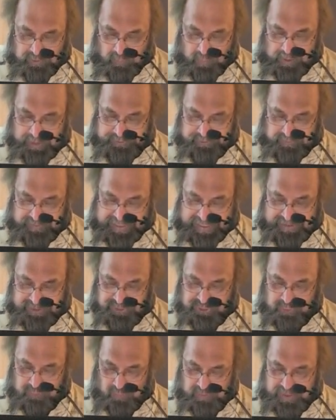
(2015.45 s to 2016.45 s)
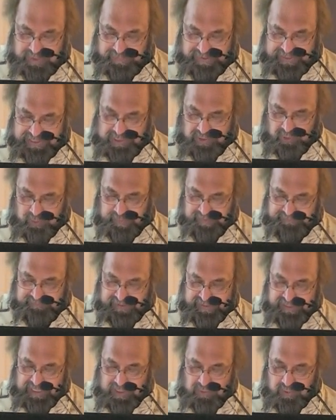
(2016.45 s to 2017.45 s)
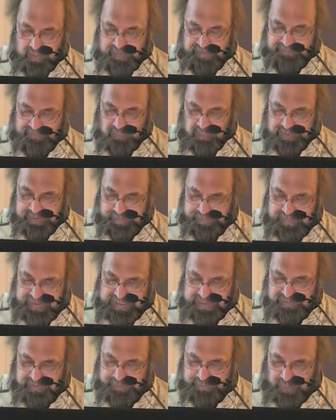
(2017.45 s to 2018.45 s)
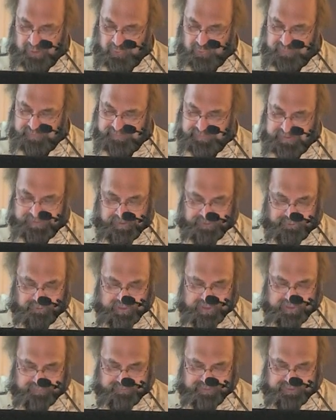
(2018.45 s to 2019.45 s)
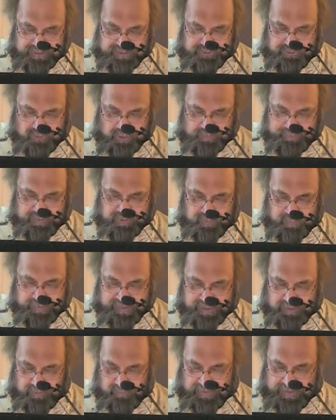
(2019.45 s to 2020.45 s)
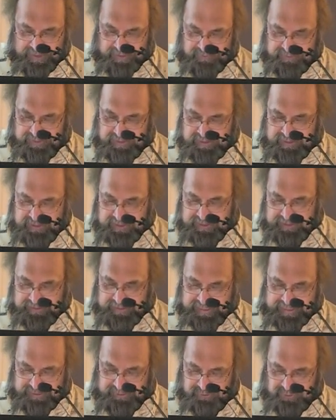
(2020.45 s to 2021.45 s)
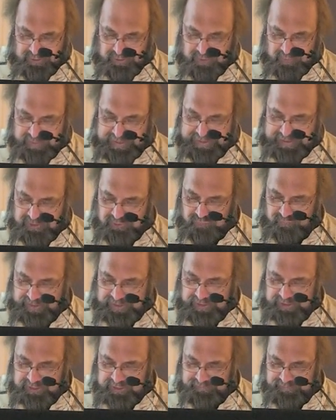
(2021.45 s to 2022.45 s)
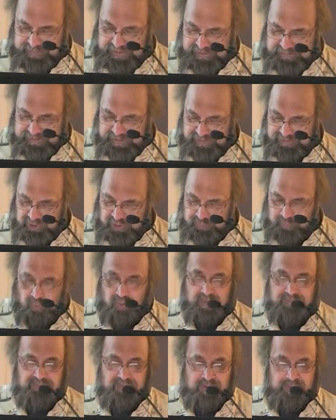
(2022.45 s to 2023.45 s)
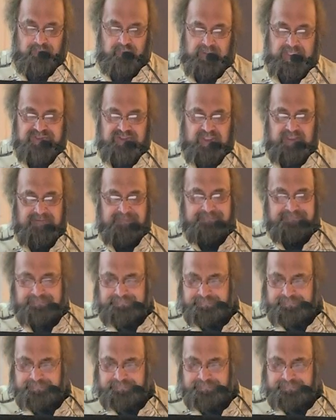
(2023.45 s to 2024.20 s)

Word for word: Walter had a swim an hour, be an hour before the, near the boat, and the thought of sea serpents being around kind of took away his relish for that kind of sport for the present.